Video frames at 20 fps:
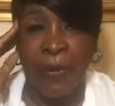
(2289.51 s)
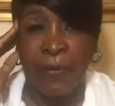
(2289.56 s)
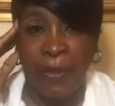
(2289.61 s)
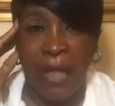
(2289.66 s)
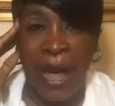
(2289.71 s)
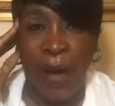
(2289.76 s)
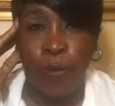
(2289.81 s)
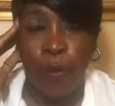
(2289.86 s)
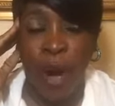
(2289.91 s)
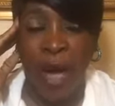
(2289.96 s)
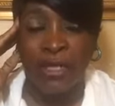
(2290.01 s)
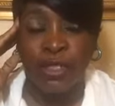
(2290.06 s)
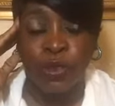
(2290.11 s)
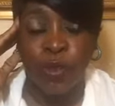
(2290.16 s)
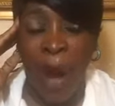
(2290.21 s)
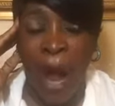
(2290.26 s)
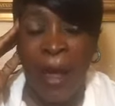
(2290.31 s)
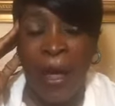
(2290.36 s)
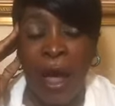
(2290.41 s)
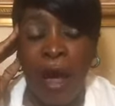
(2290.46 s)
that was
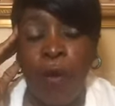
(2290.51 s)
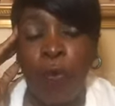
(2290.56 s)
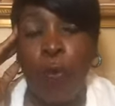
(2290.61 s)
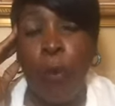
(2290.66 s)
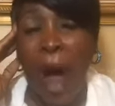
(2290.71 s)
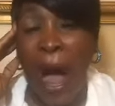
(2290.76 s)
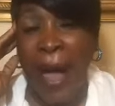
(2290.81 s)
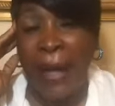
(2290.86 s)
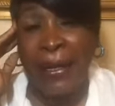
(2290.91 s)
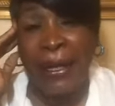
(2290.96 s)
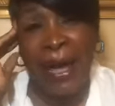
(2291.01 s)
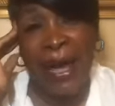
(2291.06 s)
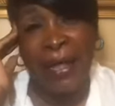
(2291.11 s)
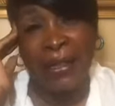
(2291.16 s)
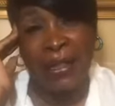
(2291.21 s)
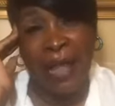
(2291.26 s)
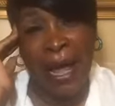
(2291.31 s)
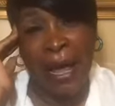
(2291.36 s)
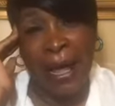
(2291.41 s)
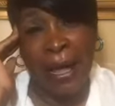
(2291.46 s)
right why
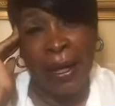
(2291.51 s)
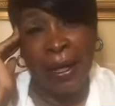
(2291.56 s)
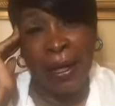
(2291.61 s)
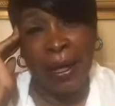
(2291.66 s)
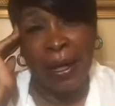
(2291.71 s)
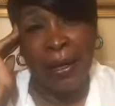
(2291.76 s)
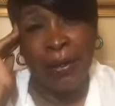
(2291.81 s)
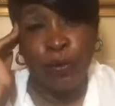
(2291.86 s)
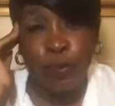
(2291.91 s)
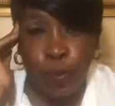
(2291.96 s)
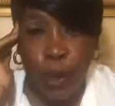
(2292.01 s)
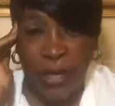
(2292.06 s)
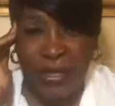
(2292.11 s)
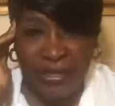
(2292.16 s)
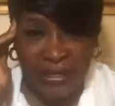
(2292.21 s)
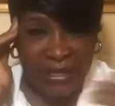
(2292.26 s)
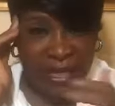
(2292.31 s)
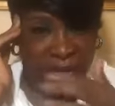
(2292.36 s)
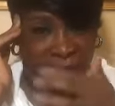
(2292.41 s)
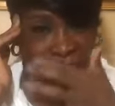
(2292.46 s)
can they
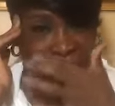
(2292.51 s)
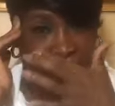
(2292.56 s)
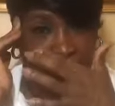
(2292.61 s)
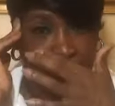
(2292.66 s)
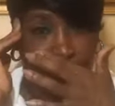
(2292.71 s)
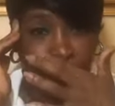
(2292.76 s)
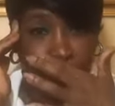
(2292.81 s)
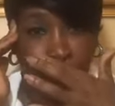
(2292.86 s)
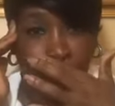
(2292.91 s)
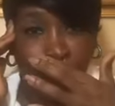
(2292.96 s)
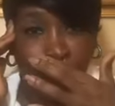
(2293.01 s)
receive it